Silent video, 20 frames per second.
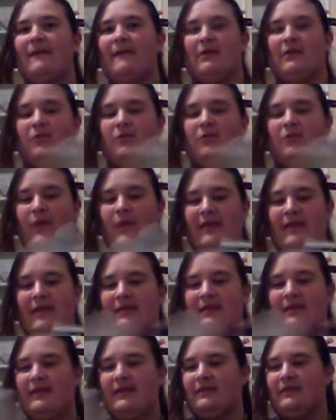the way that
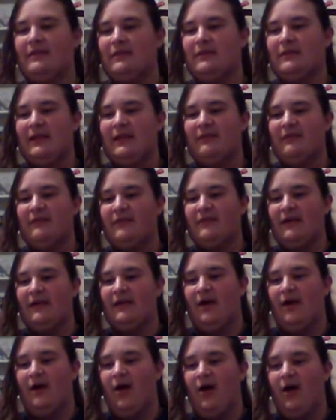it leaves it
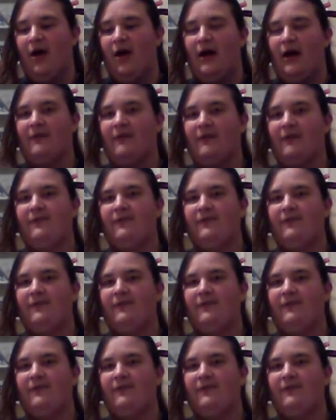off,